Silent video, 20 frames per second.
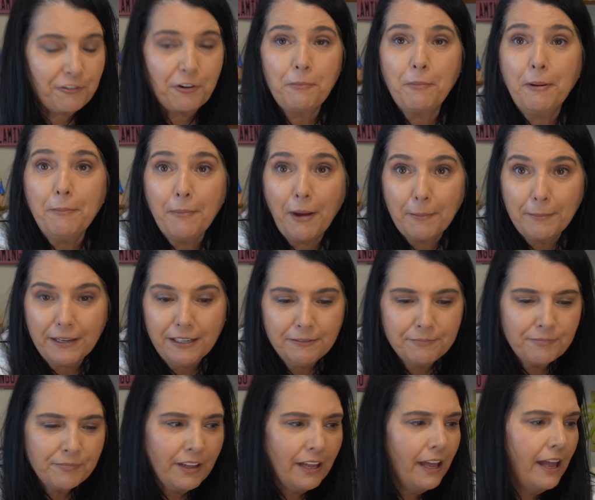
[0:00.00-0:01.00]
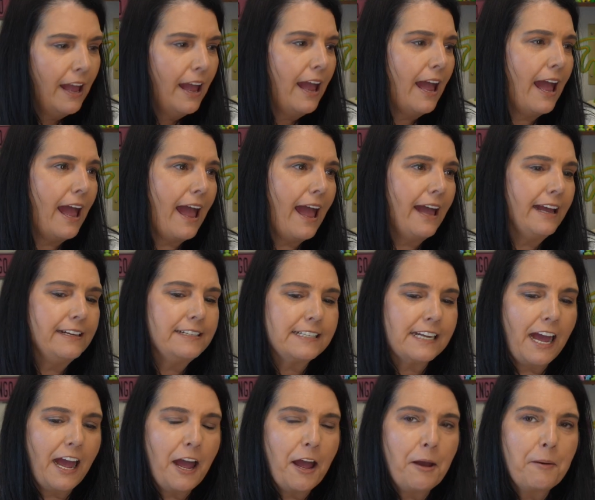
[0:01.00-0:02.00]
from my mama.
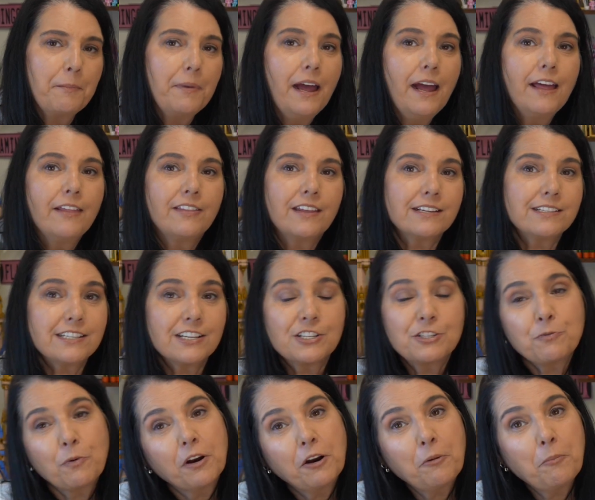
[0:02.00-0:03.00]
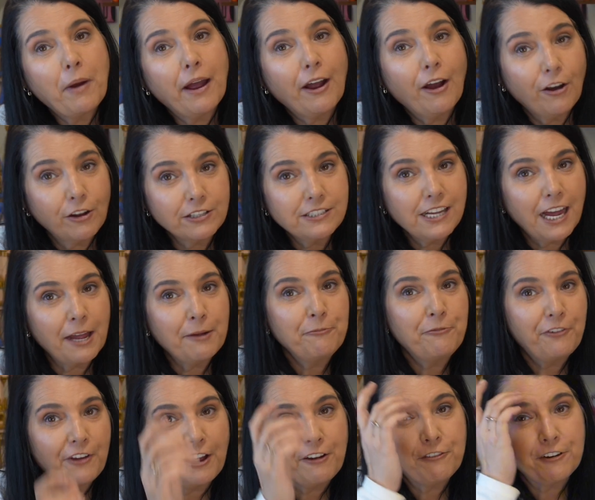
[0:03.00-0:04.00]
And this is one of my all-time
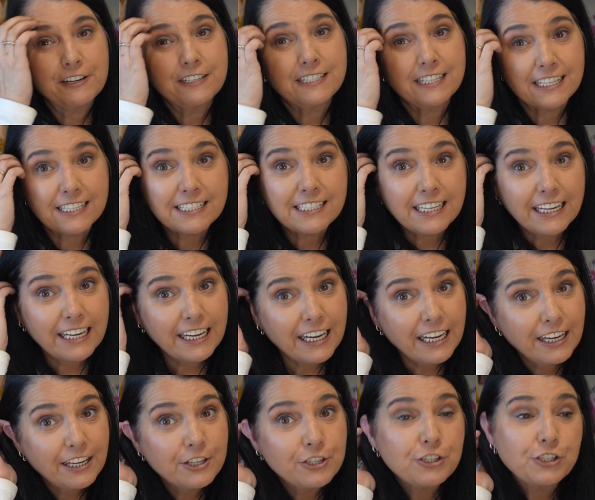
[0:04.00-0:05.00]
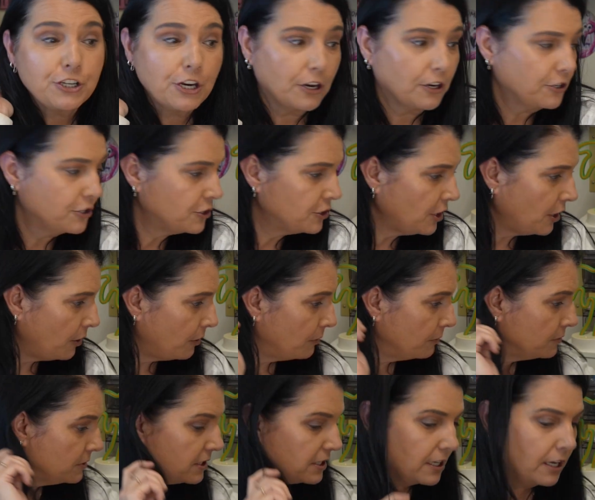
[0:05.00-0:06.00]
favorite Disney
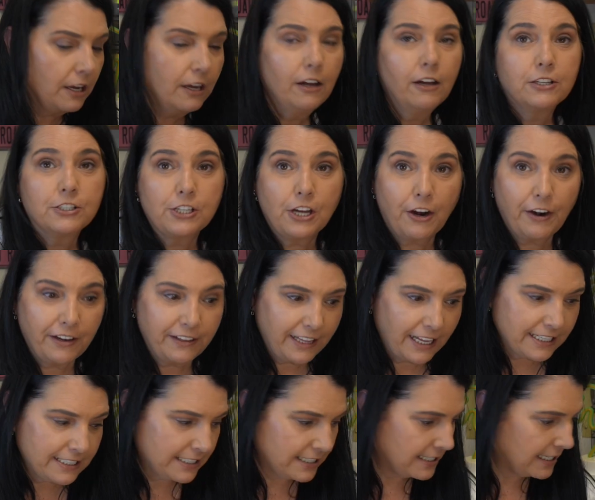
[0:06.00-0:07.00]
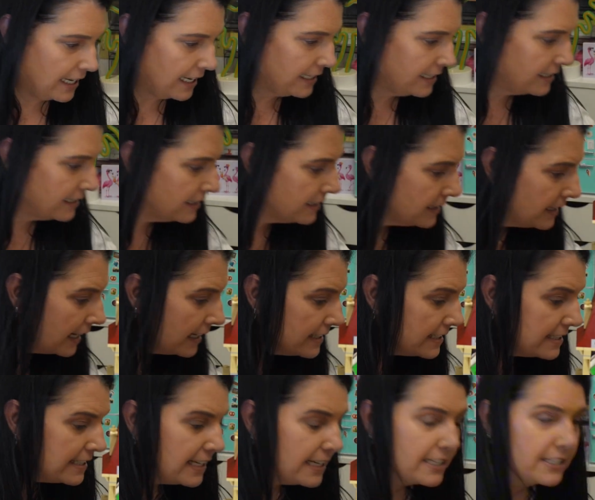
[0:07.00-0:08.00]
shows. Sorry,
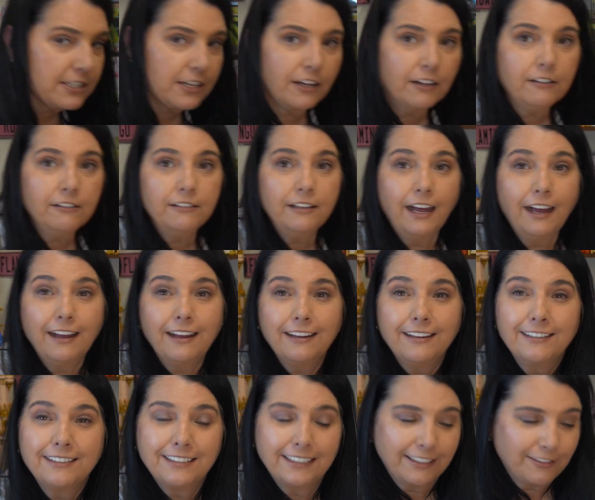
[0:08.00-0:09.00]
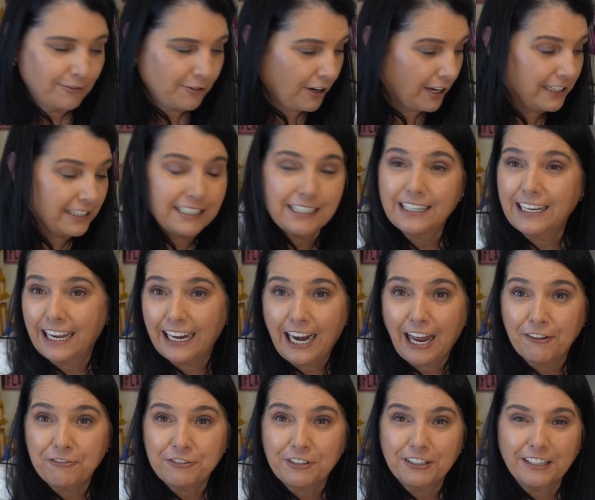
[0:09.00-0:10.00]
that's Diesel trying to get
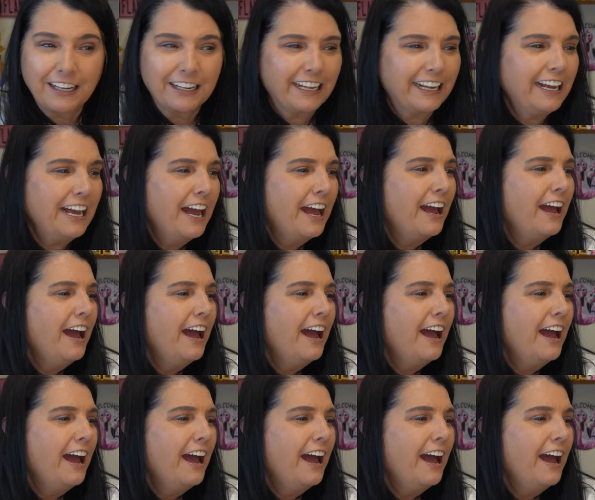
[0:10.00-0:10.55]
after Lily.